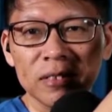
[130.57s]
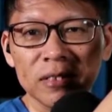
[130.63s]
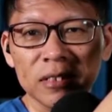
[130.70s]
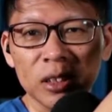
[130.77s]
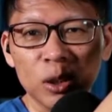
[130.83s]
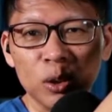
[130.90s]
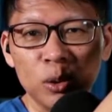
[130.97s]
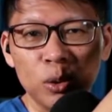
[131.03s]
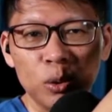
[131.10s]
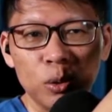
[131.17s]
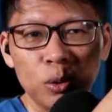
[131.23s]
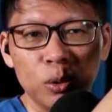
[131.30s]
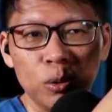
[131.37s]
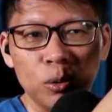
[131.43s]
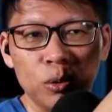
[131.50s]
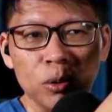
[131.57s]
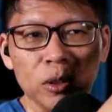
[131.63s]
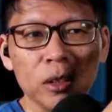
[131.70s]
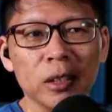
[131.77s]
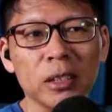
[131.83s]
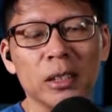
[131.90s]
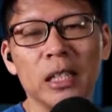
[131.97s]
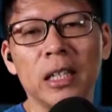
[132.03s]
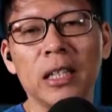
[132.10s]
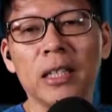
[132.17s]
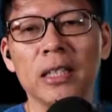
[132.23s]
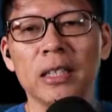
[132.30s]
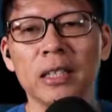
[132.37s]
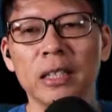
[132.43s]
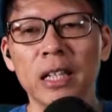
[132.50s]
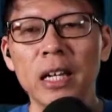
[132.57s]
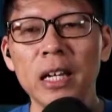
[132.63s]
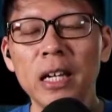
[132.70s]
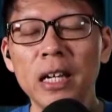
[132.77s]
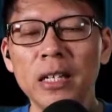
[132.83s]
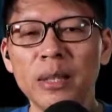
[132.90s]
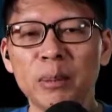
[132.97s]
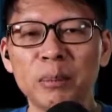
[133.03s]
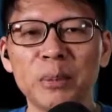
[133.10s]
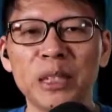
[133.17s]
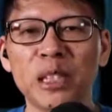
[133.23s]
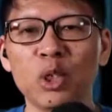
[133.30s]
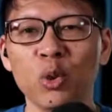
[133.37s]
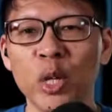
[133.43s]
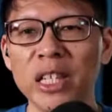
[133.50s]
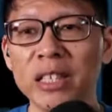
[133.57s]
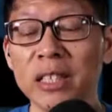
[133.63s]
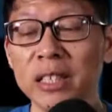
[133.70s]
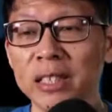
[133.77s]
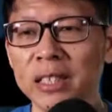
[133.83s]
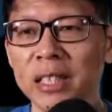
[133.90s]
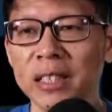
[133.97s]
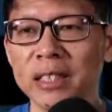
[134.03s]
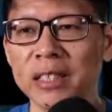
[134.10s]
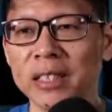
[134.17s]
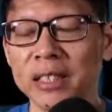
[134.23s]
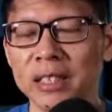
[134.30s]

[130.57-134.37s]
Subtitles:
Woohoo! Day number 26.